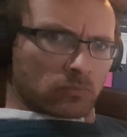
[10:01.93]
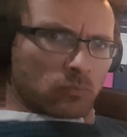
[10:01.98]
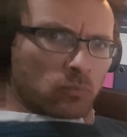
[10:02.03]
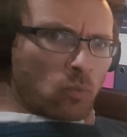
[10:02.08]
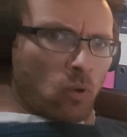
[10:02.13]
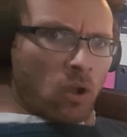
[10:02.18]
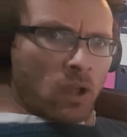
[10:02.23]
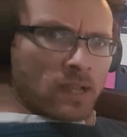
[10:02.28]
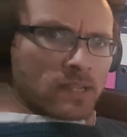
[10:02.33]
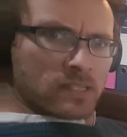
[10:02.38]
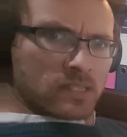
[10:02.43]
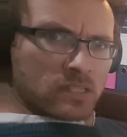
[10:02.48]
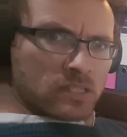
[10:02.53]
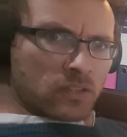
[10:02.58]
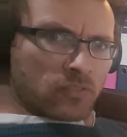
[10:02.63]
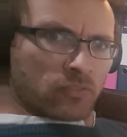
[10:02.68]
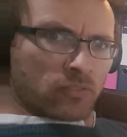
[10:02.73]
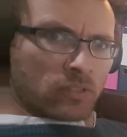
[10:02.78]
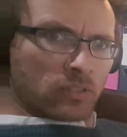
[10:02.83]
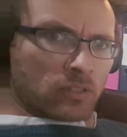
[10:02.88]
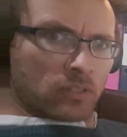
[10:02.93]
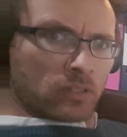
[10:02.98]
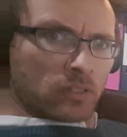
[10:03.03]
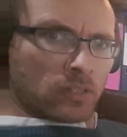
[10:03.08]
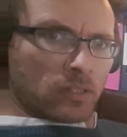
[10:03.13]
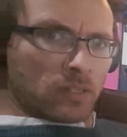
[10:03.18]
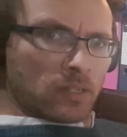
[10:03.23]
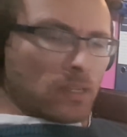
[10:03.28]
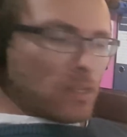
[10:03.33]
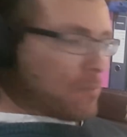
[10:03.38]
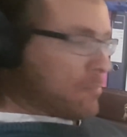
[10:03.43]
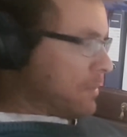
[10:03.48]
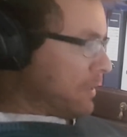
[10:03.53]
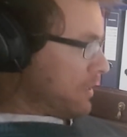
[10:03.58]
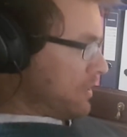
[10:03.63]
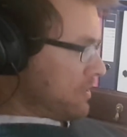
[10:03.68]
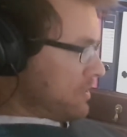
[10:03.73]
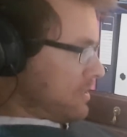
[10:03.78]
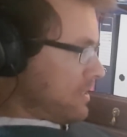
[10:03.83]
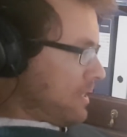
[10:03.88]
why is it different?
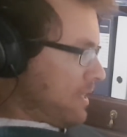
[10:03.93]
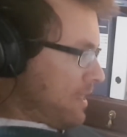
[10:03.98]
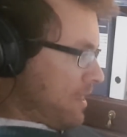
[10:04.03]
Because